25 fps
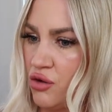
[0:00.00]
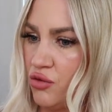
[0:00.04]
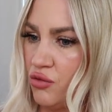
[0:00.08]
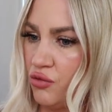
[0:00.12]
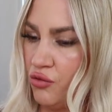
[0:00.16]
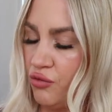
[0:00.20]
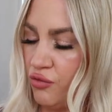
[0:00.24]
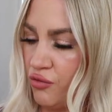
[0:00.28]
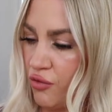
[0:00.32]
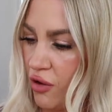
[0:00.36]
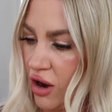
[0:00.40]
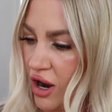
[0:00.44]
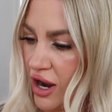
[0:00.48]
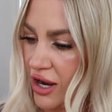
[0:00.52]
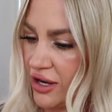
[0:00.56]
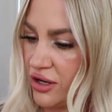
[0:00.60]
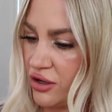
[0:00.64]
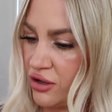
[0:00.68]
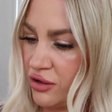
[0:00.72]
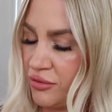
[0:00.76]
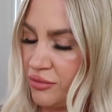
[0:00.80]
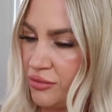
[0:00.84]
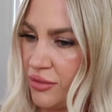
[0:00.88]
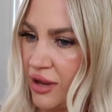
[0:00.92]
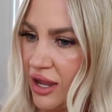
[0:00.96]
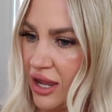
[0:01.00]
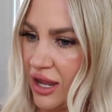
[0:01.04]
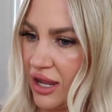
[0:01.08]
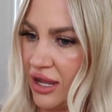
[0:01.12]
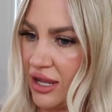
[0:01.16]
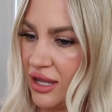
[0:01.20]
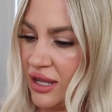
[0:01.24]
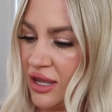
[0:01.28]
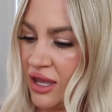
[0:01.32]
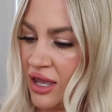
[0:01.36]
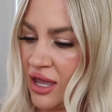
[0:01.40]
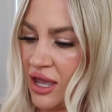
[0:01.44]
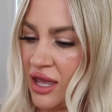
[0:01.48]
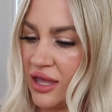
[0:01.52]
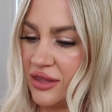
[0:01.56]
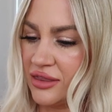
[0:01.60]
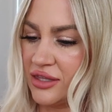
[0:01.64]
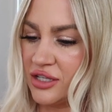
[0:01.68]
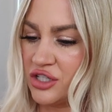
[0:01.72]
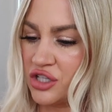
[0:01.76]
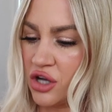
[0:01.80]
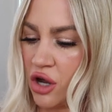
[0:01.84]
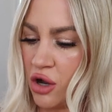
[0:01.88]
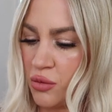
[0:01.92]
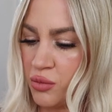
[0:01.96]
right on me.
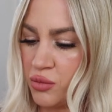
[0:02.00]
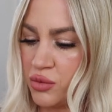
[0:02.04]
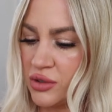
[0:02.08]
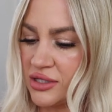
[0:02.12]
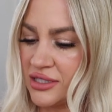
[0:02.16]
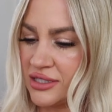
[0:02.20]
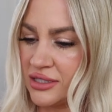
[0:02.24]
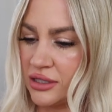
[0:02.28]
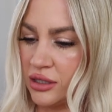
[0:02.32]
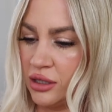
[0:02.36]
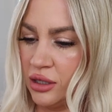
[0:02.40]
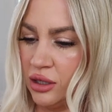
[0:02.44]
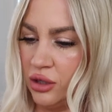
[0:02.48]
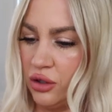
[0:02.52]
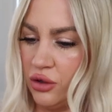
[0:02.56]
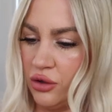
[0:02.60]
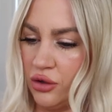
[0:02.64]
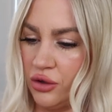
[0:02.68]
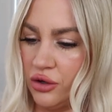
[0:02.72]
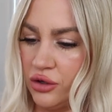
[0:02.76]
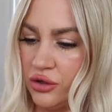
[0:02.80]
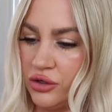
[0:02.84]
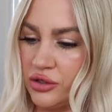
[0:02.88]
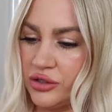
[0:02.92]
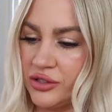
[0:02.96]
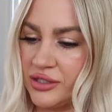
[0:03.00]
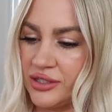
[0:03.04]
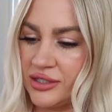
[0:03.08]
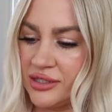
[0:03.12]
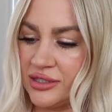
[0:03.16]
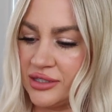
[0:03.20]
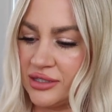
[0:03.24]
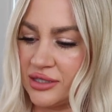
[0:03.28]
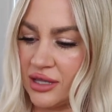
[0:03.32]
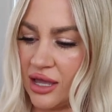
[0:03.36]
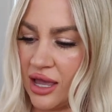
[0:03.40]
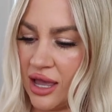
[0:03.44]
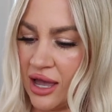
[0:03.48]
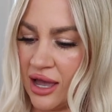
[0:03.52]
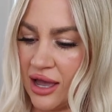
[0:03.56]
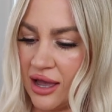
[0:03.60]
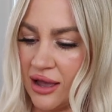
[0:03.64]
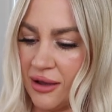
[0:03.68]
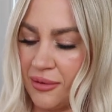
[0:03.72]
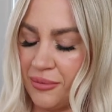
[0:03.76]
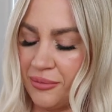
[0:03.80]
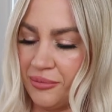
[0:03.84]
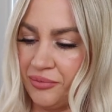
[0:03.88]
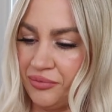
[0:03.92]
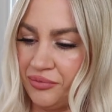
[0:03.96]
The top was loose
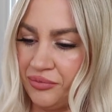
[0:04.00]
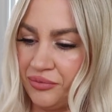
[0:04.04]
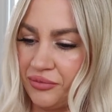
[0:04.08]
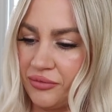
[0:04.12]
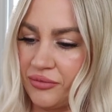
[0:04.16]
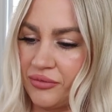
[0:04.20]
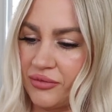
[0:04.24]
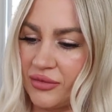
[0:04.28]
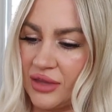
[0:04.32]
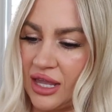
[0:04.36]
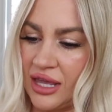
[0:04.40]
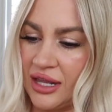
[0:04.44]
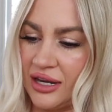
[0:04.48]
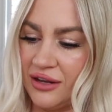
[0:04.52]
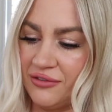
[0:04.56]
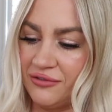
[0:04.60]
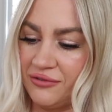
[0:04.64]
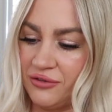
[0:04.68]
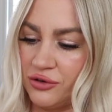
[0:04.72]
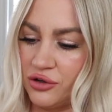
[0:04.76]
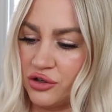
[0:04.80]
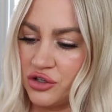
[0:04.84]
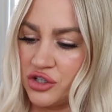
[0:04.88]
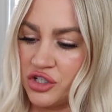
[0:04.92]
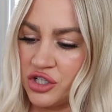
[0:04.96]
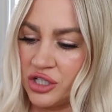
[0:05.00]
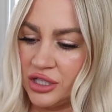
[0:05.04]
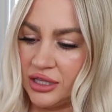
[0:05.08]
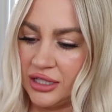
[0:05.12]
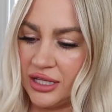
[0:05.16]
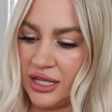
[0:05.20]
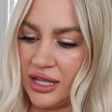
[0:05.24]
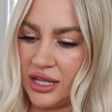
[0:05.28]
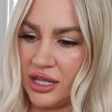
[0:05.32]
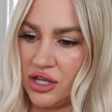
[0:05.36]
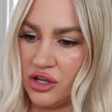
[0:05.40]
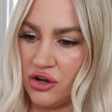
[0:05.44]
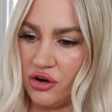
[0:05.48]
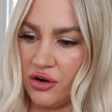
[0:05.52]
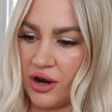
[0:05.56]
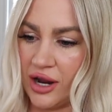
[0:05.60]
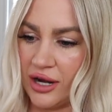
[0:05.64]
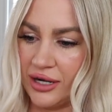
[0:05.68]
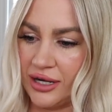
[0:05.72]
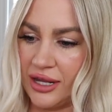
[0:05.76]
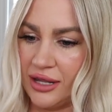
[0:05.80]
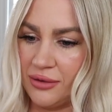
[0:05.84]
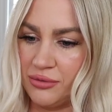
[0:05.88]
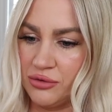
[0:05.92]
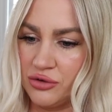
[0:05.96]
um, and unfortunately you're
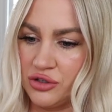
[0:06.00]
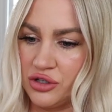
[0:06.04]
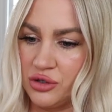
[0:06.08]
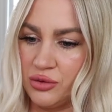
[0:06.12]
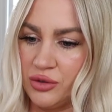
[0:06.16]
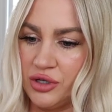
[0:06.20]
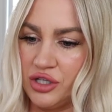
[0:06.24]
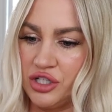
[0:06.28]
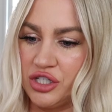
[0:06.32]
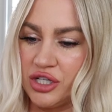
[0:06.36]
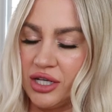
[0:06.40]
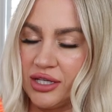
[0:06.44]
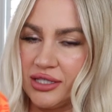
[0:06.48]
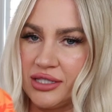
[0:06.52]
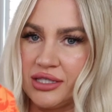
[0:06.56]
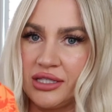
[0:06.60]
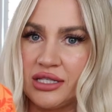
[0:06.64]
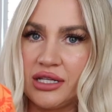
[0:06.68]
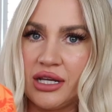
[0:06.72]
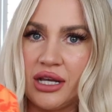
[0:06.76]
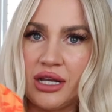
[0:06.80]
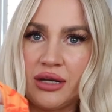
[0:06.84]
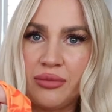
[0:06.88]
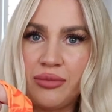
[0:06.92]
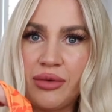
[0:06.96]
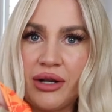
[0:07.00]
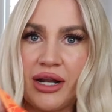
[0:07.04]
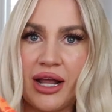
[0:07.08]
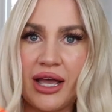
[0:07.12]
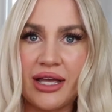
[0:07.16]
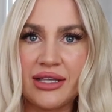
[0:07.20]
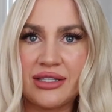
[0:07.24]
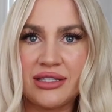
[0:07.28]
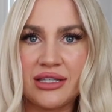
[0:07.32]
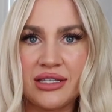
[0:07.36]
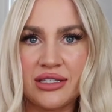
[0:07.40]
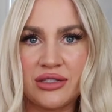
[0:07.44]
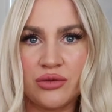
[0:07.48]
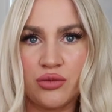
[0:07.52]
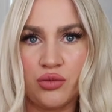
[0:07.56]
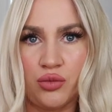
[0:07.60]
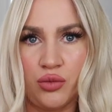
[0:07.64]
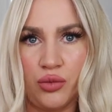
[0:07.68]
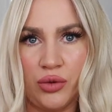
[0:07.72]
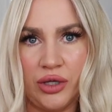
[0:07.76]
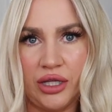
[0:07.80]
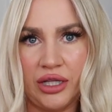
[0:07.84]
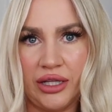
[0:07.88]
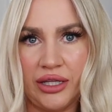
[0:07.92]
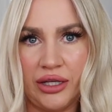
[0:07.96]
unable to adjust it, but it has this
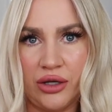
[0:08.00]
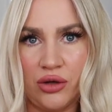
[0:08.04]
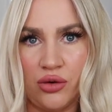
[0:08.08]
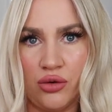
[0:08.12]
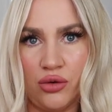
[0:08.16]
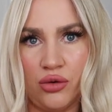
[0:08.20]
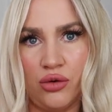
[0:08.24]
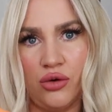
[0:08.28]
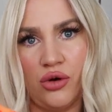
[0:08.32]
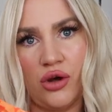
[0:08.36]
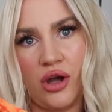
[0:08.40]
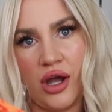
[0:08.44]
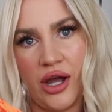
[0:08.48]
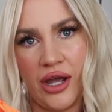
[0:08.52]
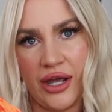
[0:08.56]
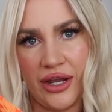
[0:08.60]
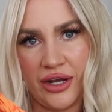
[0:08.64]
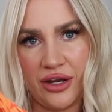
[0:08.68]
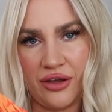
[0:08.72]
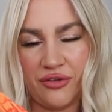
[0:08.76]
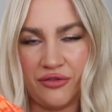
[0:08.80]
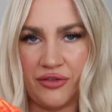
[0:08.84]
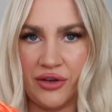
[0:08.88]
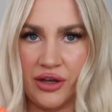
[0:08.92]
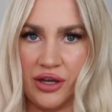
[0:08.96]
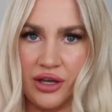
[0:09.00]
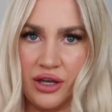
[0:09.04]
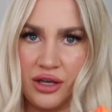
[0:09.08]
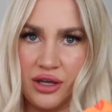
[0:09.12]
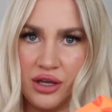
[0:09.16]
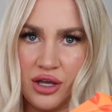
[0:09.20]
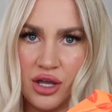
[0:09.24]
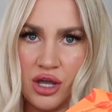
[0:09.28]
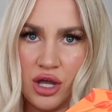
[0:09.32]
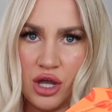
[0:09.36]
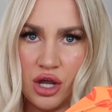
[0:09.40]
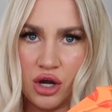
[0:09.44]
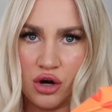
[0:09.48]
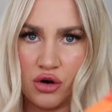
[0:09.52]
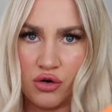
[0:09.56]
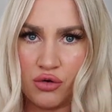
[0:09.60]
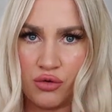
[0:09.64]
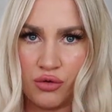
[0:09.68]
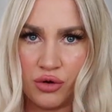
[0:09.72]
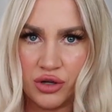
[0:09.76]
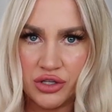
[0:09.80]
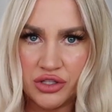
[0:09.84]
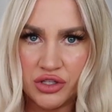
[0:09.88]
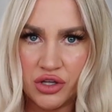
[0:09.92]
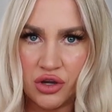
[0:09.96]
really cool kind of a
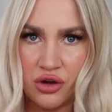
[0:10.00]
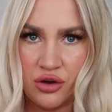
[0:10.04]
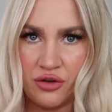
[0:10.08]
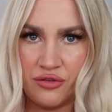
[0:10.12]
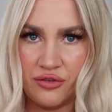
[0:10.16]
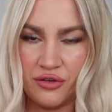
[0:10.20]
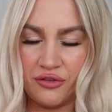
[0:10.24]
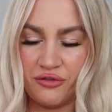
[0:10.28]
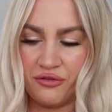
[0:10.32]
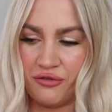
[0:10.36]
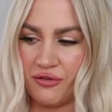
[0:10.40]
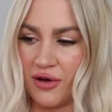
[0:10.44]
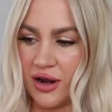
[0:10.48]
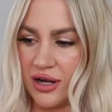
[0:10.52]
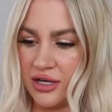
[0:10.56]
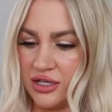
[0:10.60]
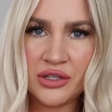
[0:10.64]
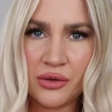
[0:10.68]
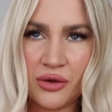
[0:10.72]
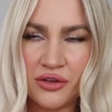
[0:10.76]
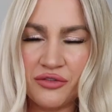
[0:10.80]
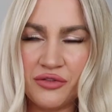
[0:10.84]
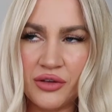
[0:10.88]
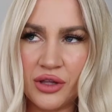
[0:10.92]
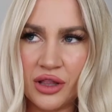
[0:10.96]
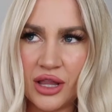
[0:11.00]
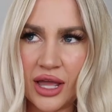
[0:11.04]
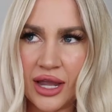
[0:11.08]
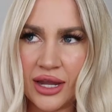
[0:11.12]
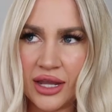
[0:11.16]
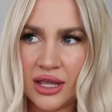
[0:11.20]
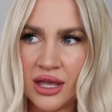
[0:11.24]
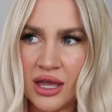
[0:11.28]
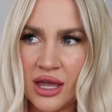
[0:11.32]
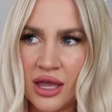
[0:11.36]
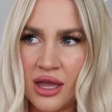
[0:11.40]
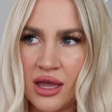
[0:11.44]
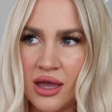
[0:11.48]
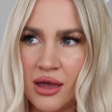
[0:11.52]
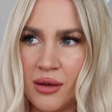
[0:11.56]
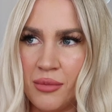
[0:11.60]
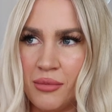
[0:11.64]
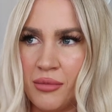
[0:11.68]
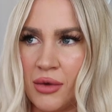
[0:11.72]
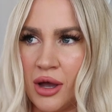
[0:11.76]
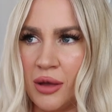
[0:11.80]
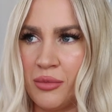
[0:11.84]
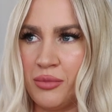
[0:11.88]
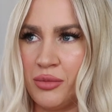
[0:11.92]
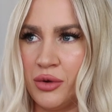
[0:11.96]
crossover front. So I feel like
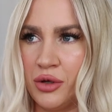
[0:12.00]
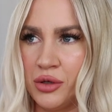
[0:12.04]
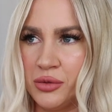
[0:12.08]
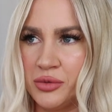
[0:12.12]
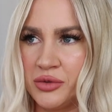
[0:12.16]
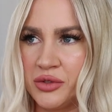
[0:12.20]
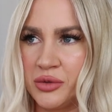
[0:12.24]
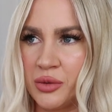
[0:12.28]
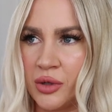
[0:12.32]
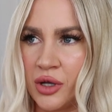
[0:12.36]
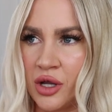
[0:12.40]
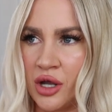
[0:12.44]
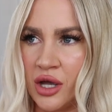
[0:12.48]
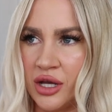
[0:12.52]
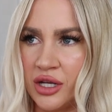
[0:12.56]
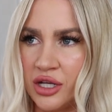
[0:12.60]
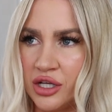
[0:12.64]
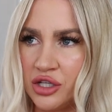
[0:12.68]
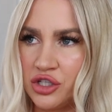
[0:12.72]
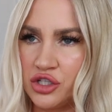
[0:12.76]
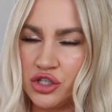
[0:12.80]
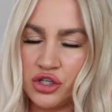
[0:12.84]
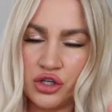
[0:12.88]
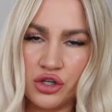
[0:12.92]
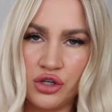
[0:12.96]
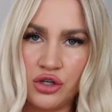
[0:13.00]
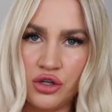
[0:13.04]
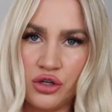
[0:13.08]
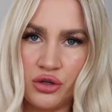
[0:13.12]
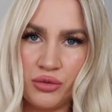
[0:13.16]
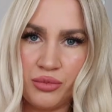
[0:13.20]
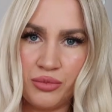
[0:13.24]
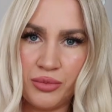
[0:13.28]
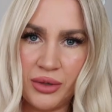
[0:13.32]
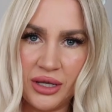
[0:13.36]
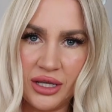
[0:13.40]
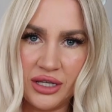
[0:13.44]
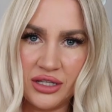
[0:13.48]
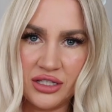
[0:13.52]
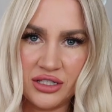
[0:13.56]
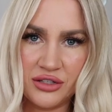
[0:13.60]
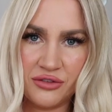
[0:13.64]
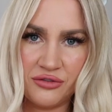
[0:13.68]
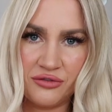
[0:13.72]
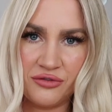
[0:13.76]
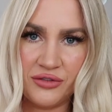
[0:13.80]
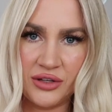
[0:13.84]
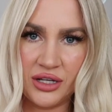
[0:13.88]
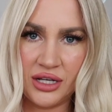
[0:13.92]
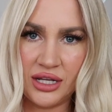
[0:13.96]
my boobs were kind of too big to
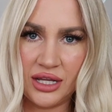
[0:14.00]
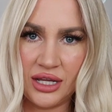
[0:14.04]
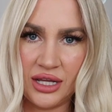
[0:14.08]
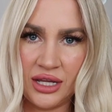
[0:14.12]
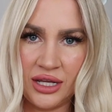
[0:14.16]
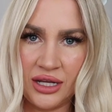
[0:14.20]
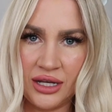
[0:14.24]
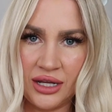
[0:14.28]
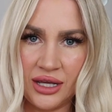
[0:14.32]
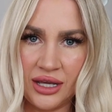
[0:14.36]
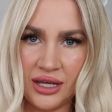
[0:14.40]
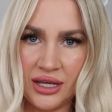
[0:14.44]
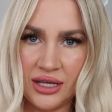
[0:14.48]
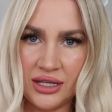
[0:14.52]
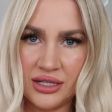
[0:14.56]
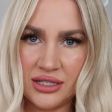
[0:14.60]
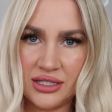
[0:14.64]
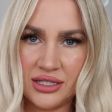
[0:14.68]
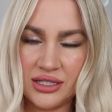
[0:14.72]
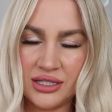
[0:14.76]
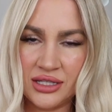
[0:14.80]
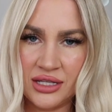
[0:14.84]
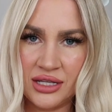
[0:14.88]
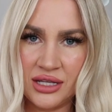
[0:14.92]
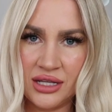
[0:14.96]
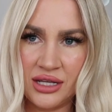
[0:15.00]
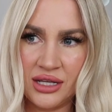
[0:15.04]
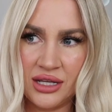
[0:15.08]
fit in it